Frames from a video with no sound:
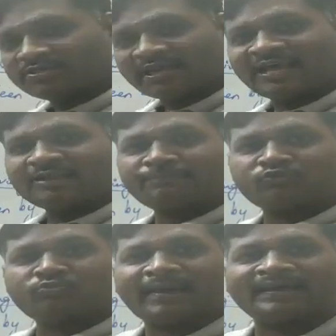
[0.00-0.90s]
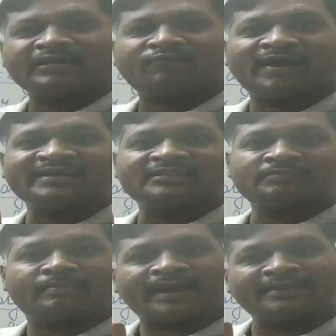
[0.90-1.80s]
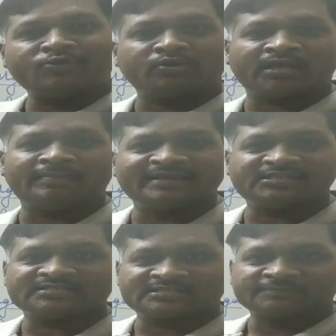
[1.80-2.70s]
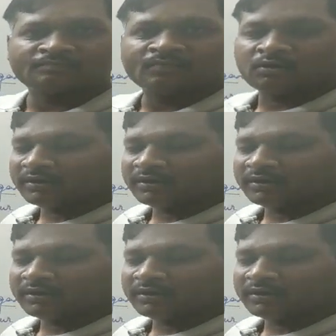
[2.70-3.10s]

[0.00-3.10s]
which help to magnify the minute images.